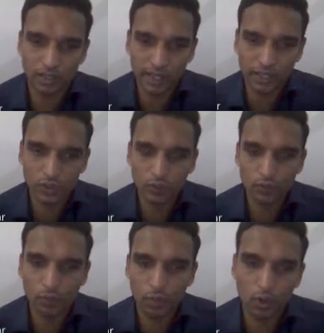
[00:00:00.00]
takes you
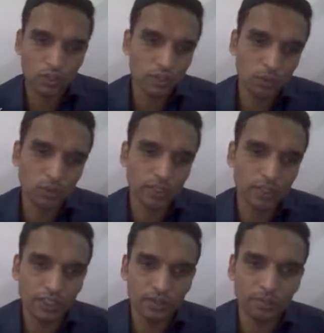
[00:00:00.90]
from long jump to
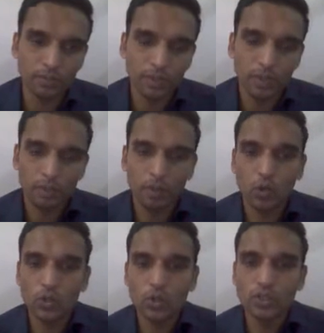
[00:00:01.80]
set jump, but
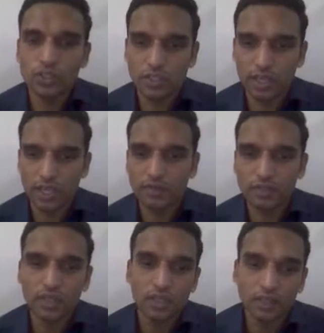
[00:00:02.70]
also
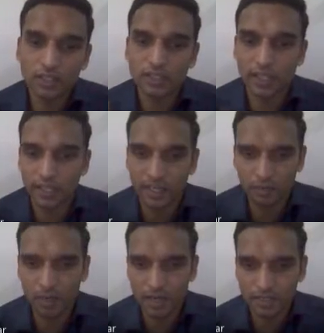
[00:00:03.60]
saves the signal
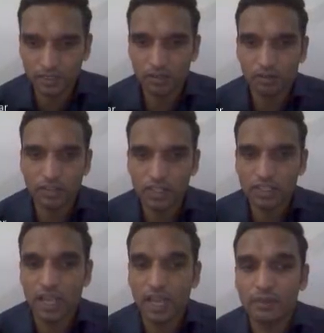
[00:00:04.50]
mask which is
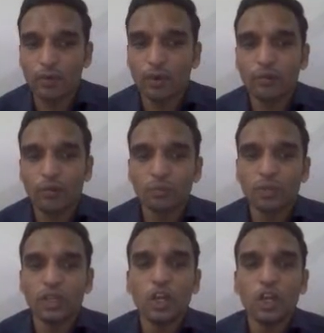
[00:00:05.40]
carried forward from
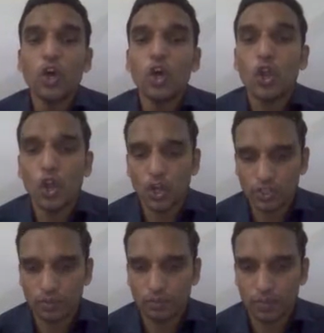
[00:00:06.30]
the long jump.